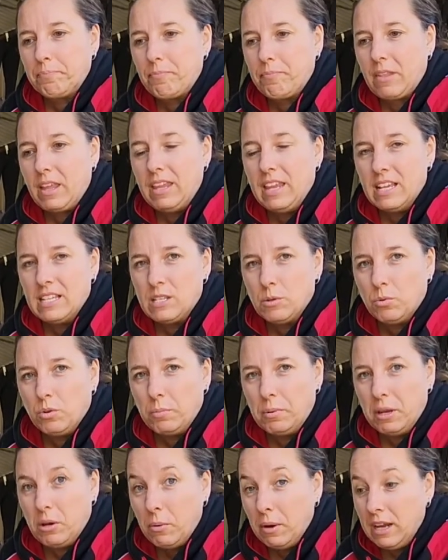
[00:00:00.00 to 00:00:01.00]
Yes, it would
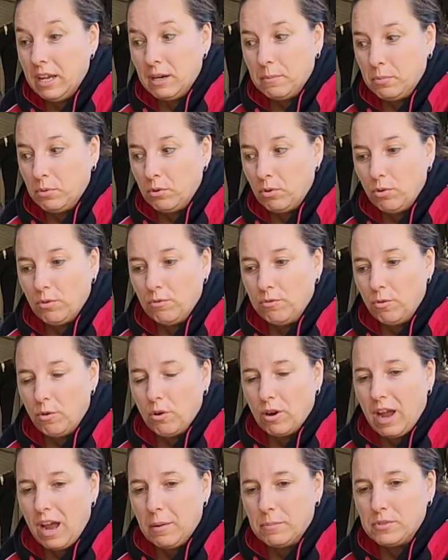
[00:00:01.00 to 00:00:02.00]
be quicker to put all 4
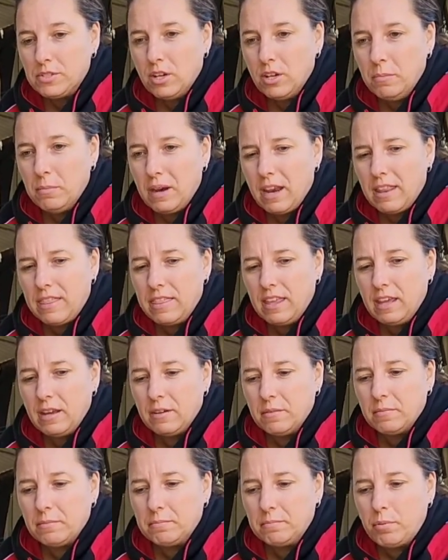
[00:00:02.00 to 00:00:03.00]
cups on, but I think
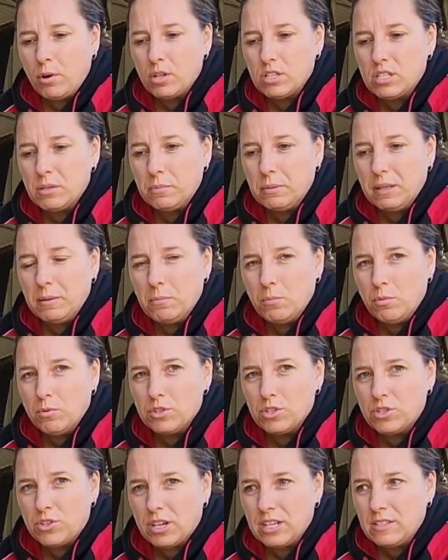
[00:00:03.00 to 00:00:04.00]
possibly more
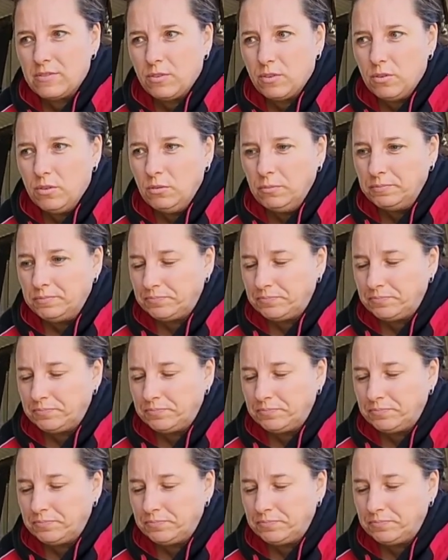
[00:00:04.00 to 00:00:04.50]
stressful.